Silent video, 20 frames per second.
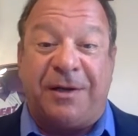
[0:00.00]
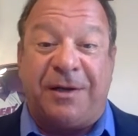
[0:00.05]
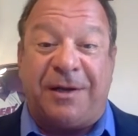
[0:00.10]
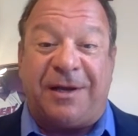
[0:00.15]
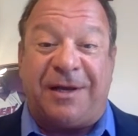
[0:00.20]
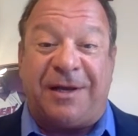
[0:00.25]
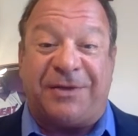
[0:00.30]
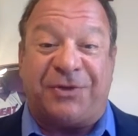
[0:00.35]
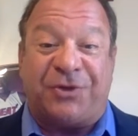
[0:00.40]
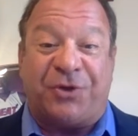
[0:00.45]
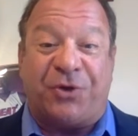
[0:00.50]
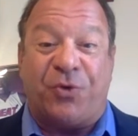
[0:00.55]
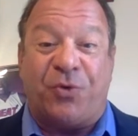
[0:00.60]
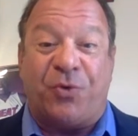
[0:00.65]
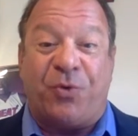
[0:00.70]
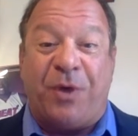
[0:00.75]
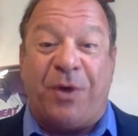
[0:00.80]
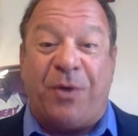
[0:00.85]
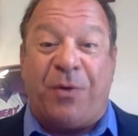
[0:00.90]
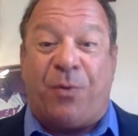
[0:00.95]
So
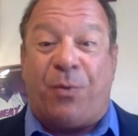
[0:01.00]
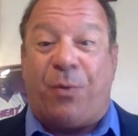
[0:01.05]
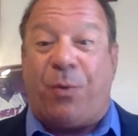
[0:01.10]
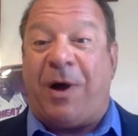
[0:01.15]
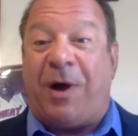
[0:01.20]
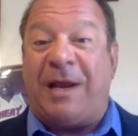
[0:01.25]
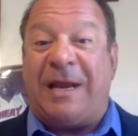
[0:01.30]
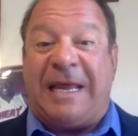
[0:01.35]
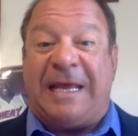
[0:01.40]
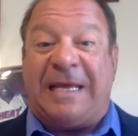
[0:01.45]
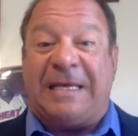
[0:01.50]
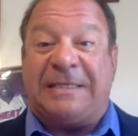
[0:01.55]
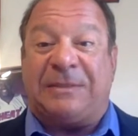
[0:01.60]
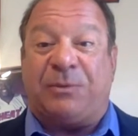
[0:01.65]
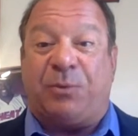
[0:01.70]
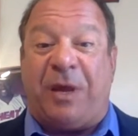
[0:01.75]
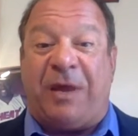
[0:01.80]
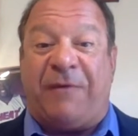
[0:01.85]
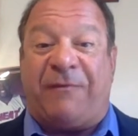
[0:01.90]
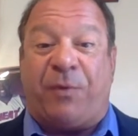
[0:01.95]
one is, if we're